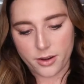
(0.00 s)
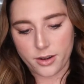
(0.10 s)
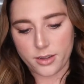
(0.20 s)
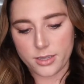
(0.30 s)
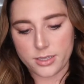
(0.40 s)

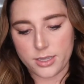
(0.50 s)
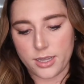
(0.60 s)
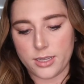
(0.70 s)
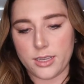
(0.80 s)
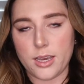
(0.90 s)
is
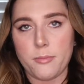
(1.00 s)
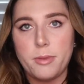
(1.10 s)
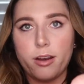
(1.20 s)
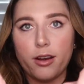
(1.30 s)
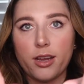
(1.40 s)
a
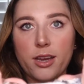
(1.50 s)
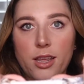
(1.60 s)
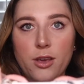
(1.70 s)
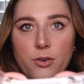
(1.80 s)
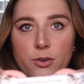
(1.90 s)
American
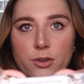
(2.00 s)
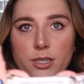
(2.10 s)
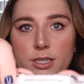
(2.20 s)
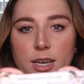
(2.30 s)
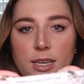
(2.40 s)

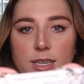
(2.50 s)
Eagle size